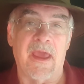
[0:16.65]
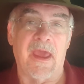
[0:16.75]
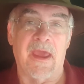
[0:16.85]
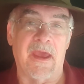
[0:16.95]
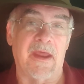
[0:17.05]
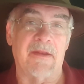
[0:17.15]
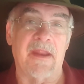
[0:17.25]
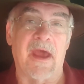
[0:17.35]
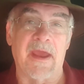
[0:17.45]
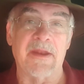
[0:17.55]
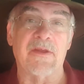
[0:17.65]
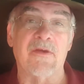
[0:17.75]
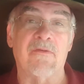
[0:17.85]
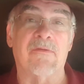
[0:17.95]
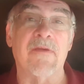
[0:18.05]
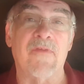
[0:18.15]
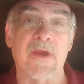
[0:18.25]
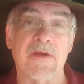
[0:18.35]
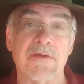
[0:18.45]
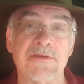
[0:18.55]
and I do
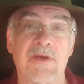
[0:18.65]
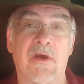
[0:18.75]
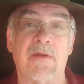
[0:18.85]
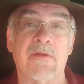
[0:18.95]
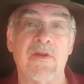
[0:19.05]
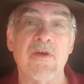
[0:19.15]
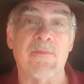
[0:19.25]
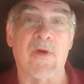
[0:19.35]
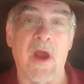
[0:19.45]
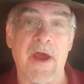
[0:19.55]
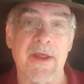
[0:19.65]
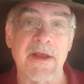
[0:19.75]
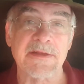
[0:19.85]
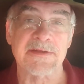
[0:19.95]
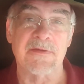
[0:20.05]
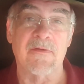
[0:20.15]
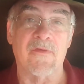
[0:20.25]
reviews on new products